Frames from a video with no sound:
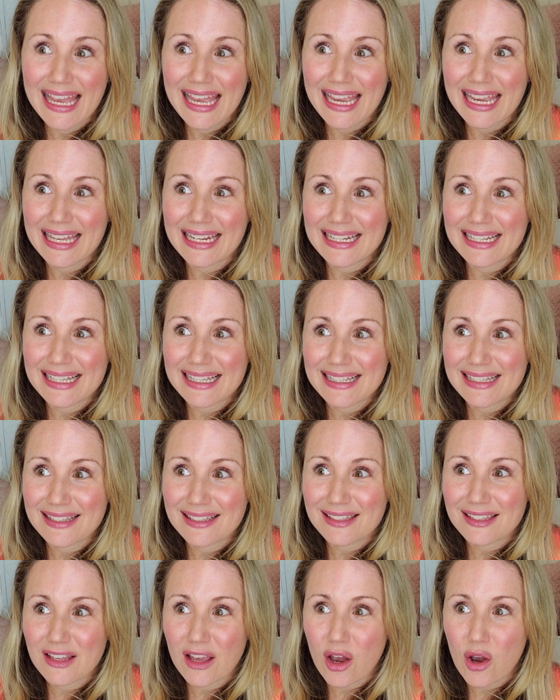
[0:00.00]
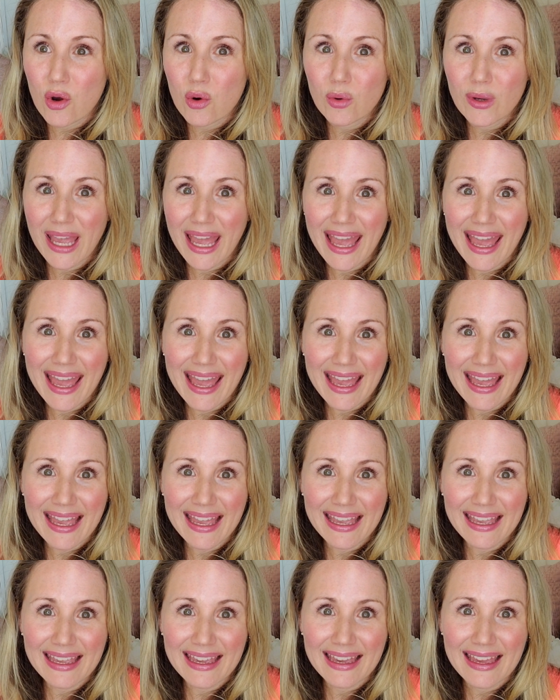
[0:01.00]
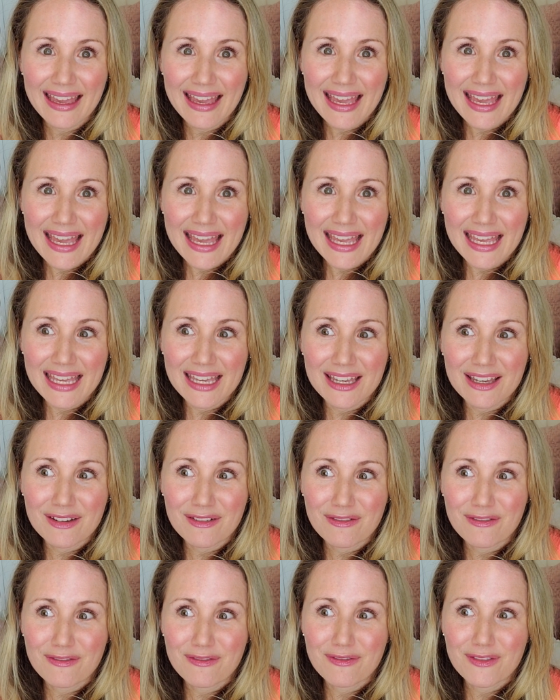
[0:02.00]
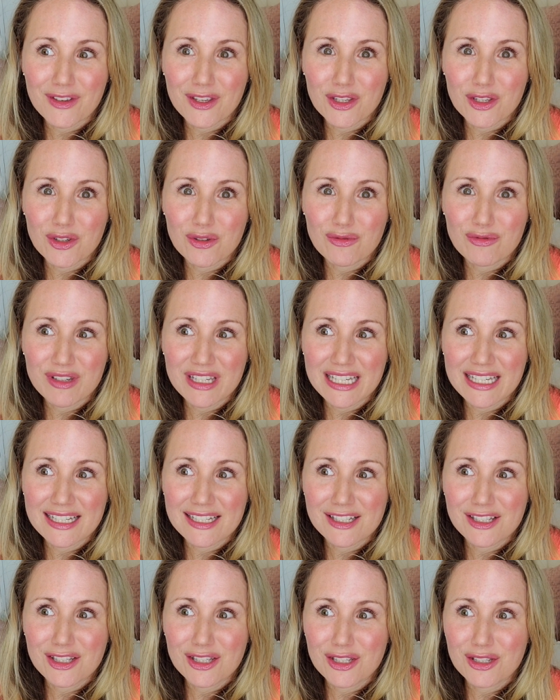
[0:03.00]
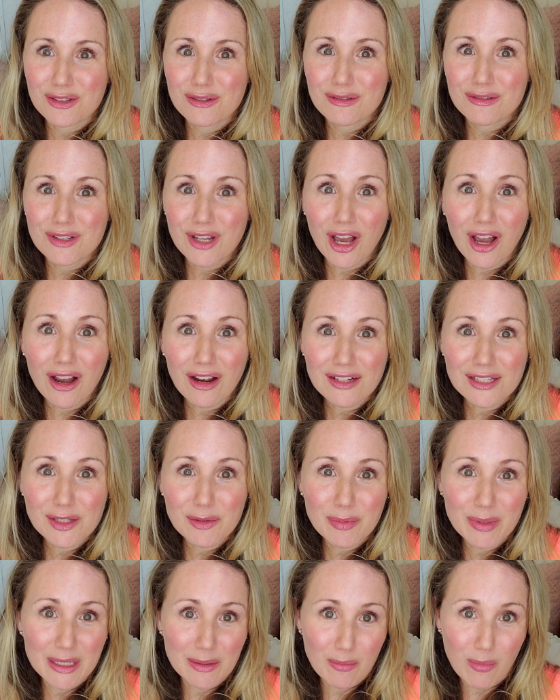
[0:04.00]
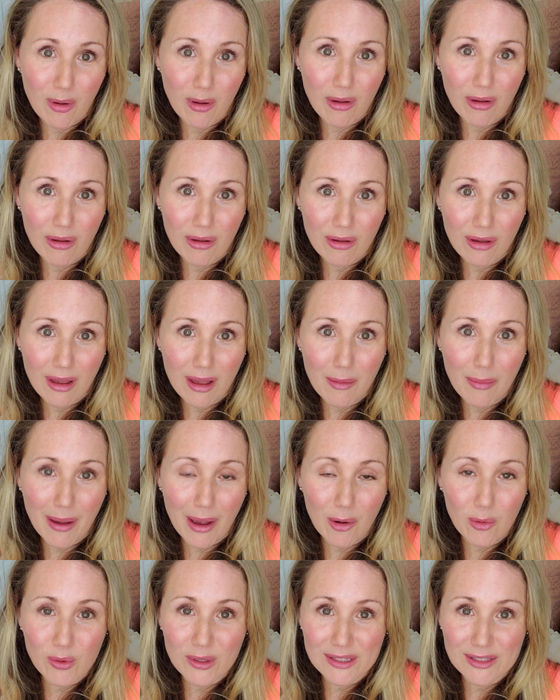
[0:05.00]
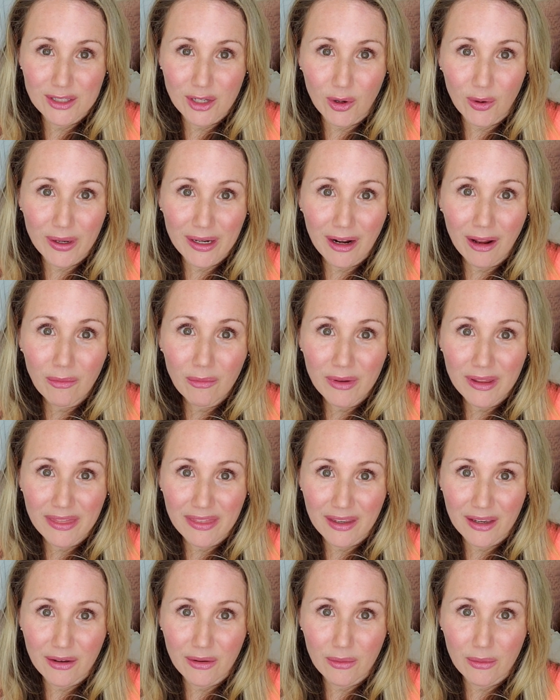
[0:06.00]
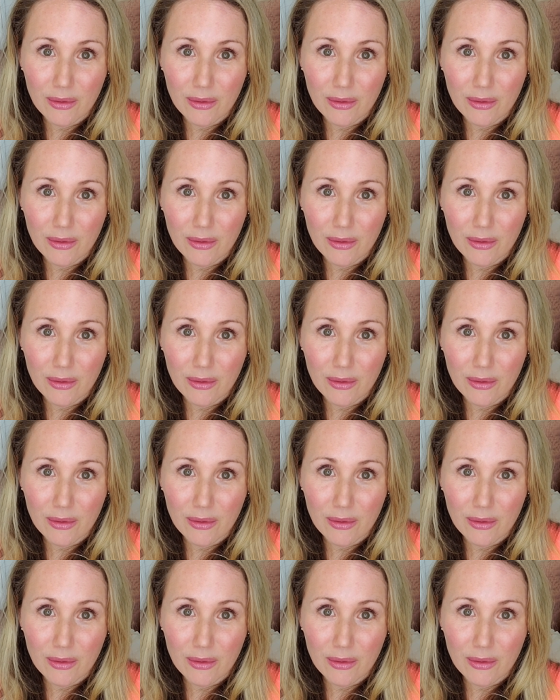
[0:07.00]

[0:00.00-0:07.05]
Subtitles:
It is okay if you need to talk to people about what's going on with you.